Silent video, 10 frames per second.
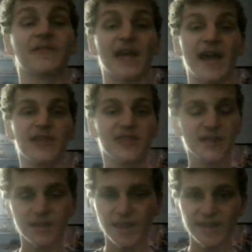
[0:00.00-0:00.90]
I
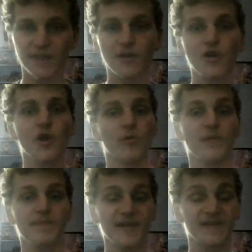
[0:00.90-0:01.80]
feel like
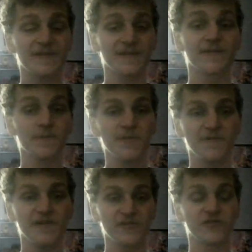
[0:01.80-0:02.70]
what makes this
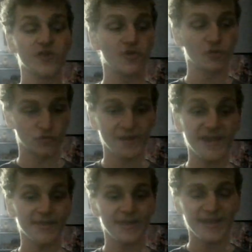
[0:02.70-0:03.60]
movie so
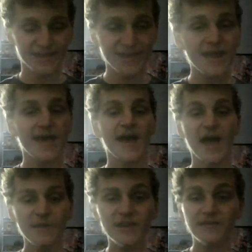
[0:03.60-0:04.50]
great, like
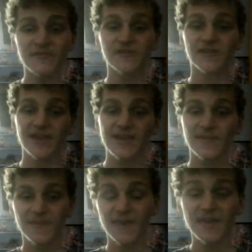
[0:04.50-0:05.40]
I would even say
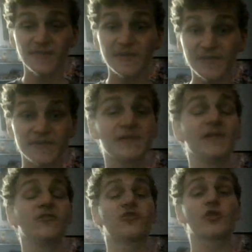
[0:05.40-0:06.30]
that this
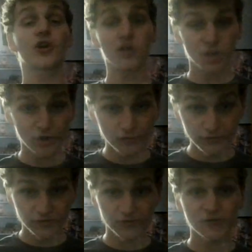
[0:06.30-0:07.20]
is
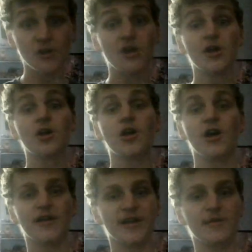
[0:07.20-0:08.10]
close
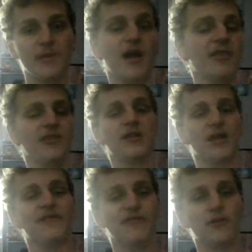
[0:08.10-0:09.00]
on the
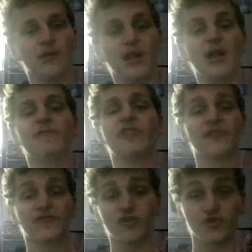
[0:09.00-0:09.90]
level of the
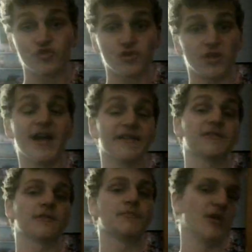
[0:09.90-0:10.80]
first
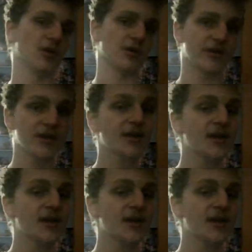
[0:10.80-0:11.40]
Jurassic Park.